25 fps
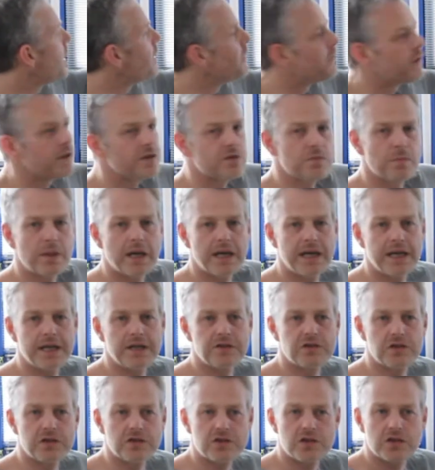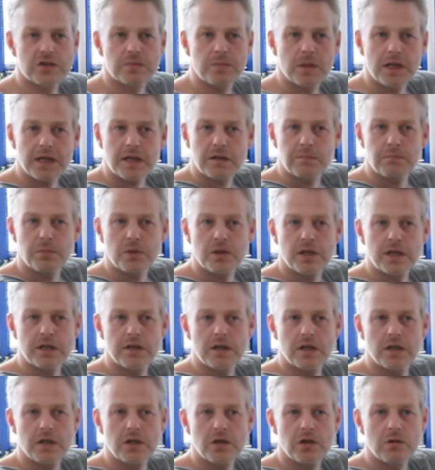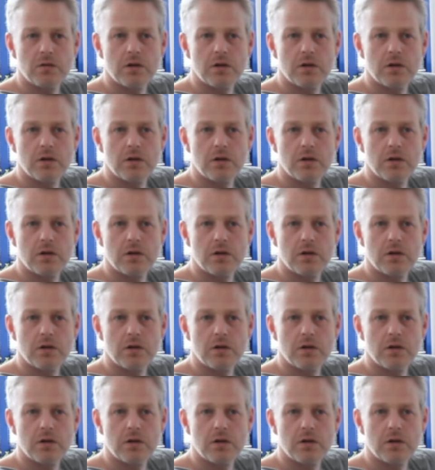of these pages just by putting the